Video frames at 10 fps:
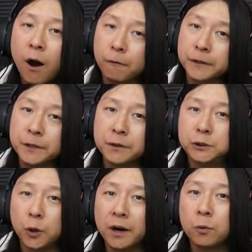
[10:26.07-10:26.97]
Hopefully you
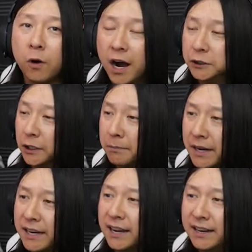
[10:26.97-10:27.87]
enjoyed watching
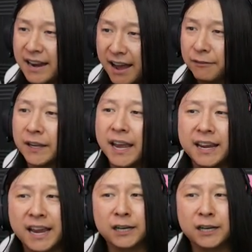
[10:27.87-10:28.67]
me navigate